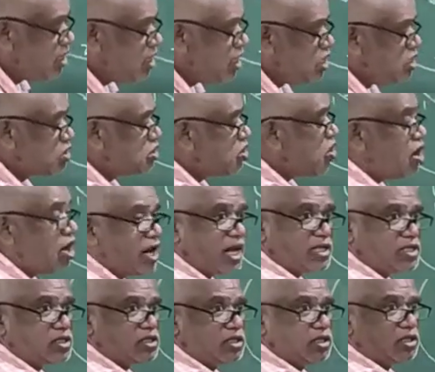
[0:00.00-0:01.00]
is called,
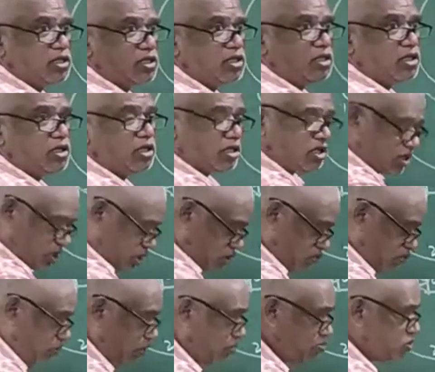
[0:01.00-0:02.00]

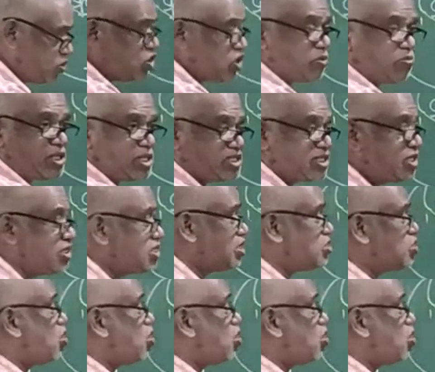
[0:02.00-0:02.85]
from germinal cells is